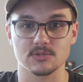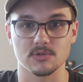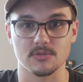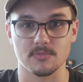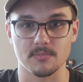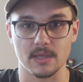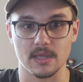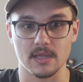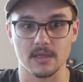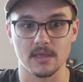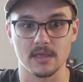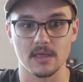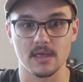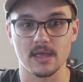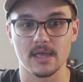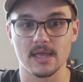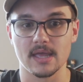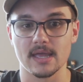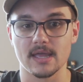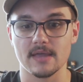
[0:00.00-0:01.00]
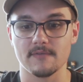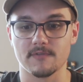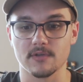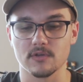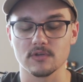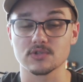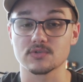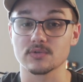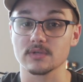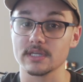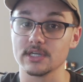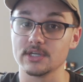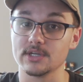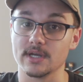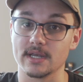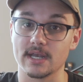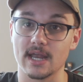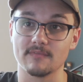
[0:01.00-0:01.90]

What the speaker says: with me feels really good.